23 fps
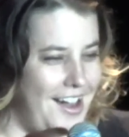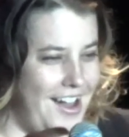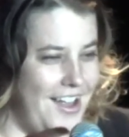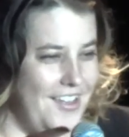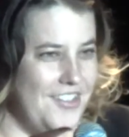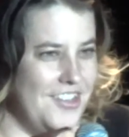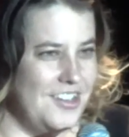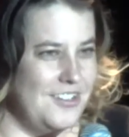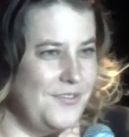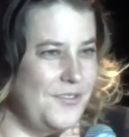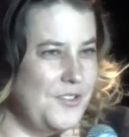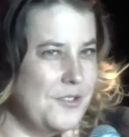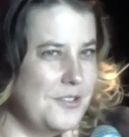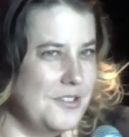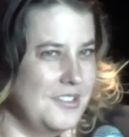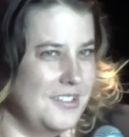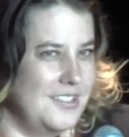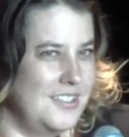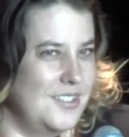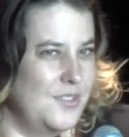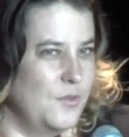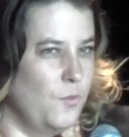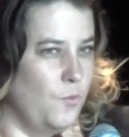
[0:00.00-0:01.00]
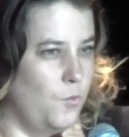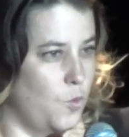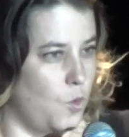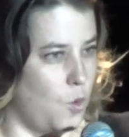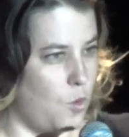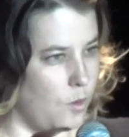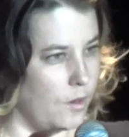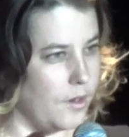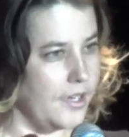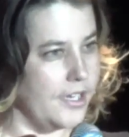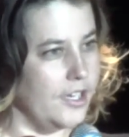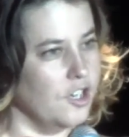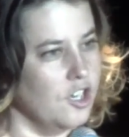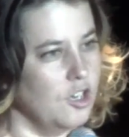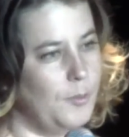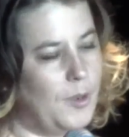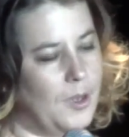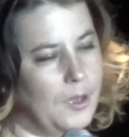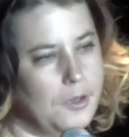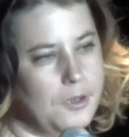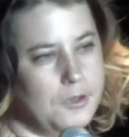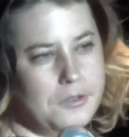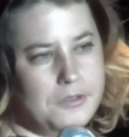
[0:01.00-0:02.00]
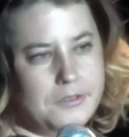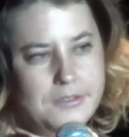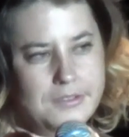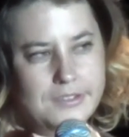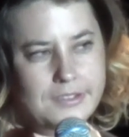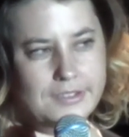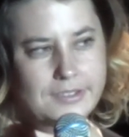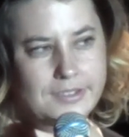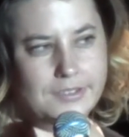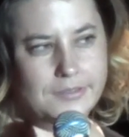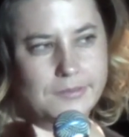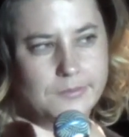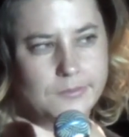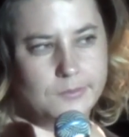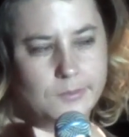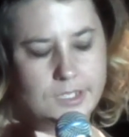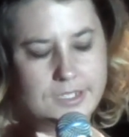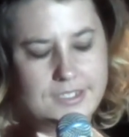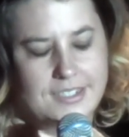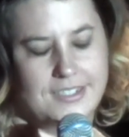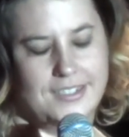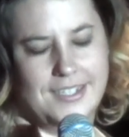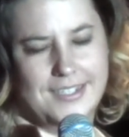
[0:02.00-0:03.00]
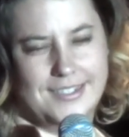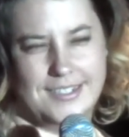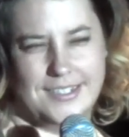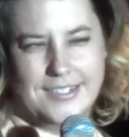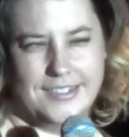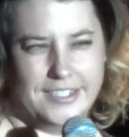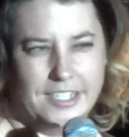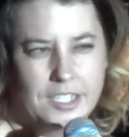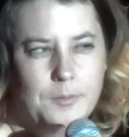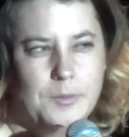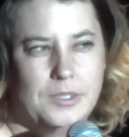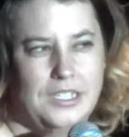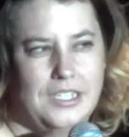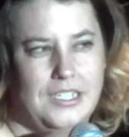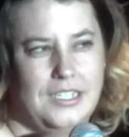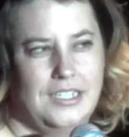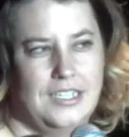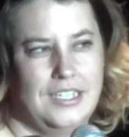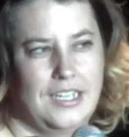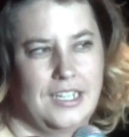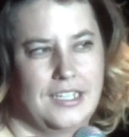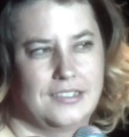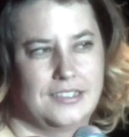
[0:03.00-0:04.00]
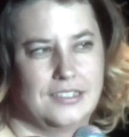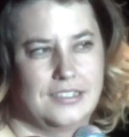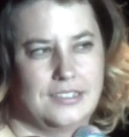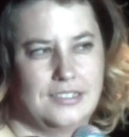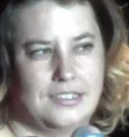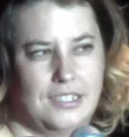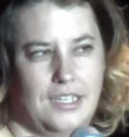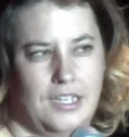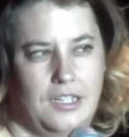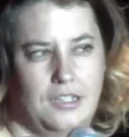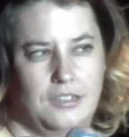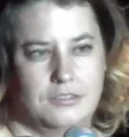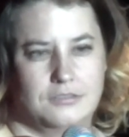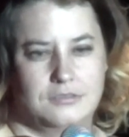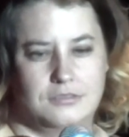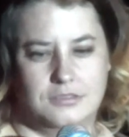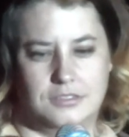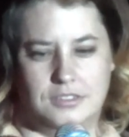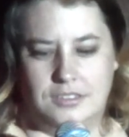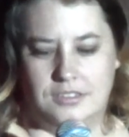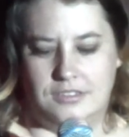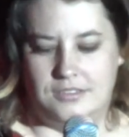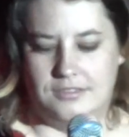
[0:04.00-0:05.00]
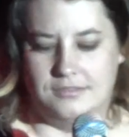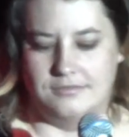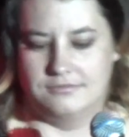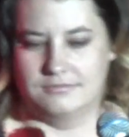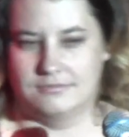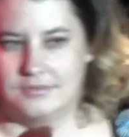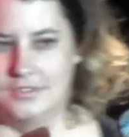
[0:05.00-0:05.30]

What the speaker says: And then, of course, warrior pose wasn't as intimidating as it sounds.